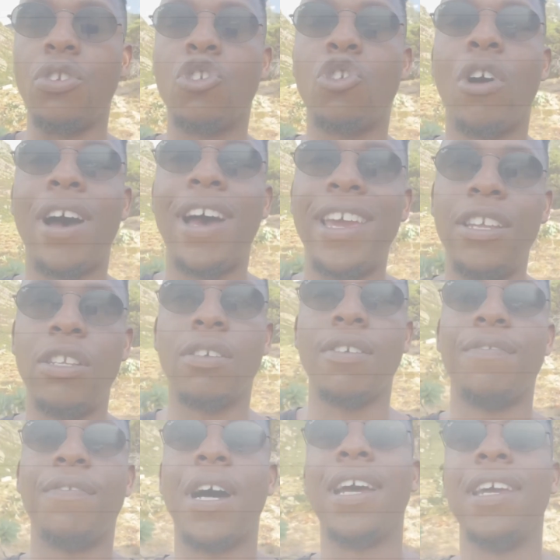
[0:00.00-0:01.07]
trying to
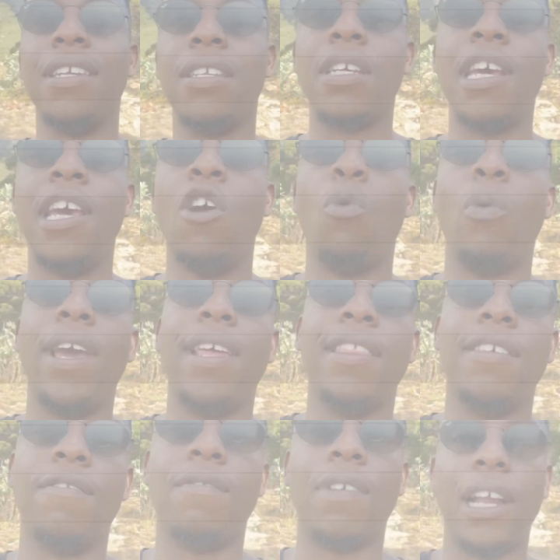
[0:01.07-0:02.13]
find where
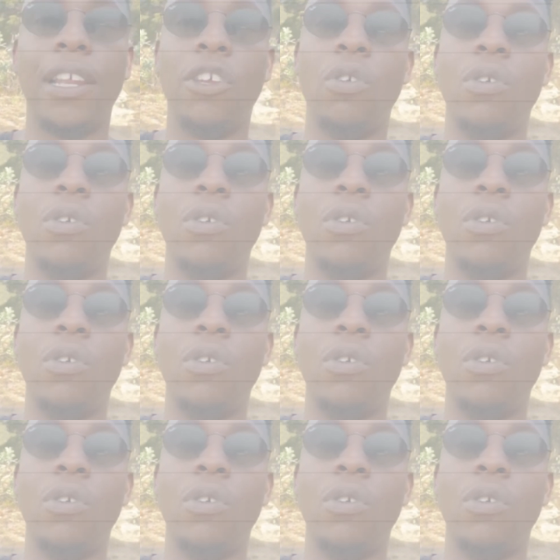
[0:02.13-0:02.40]
the value